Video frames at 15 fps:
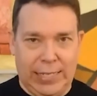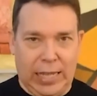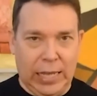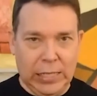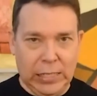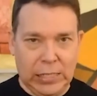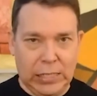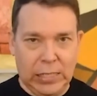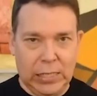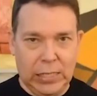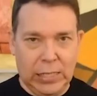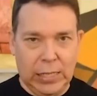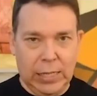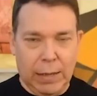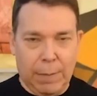things,
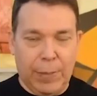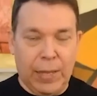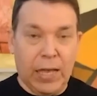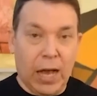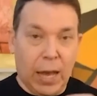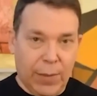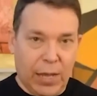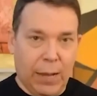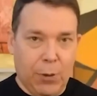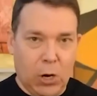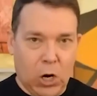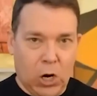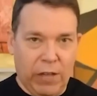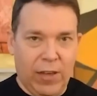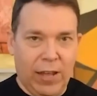becoming a
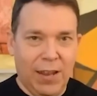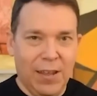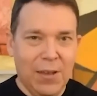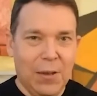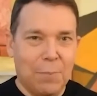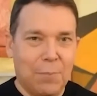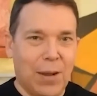part of it.